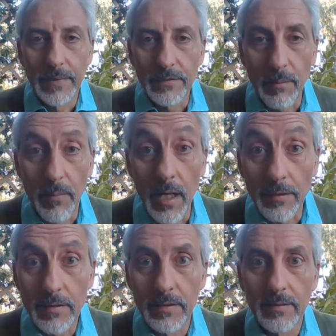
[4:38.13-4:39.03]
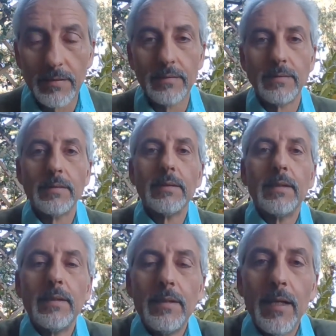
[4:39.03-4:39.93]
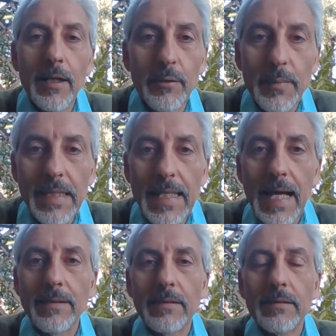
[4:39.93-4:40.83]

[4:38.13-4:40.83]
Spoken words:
It's a mask. I don't mean that.